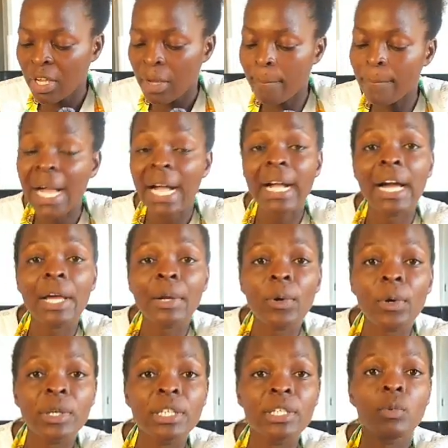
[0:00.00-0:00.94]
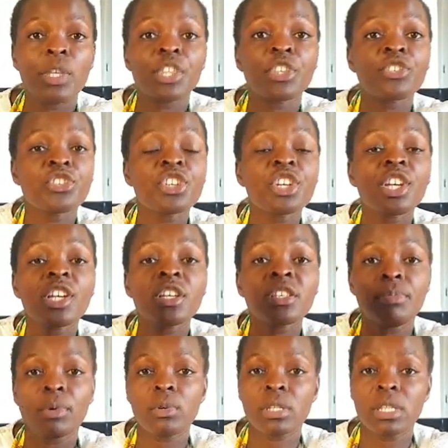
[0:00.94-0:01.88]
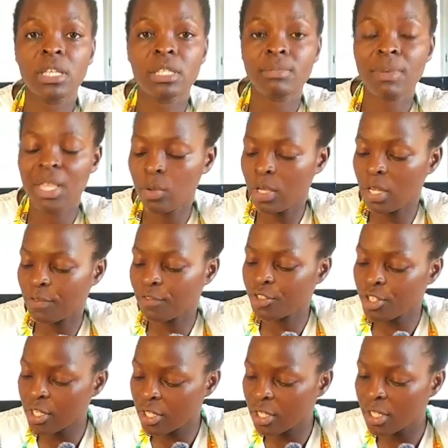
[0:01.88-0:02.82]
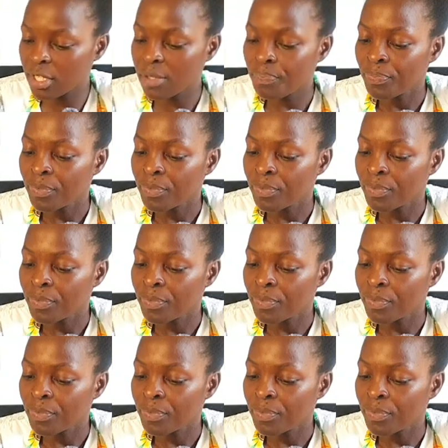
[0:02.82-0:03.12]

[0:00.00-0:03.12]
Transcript: Macaron with cheese, because this month we have cheese.